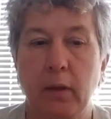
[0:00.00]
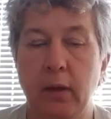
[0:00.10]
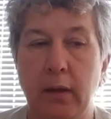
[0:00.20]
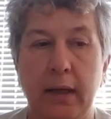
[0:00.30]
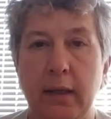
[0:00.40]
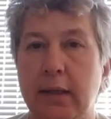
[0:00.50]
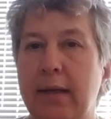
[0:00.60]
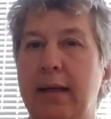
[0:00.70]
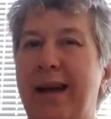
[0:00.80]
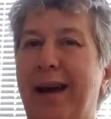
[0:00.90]
And like I
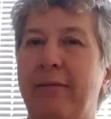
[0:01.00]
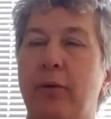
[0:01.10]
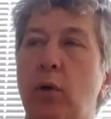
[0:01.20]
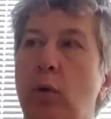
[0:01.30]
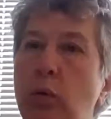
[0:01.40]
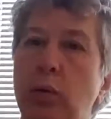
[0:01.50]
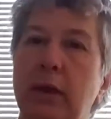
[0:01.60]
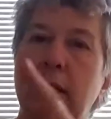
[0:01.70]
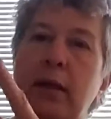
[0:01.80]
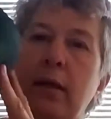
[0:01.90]
said, I've
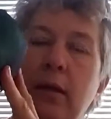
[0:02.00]
only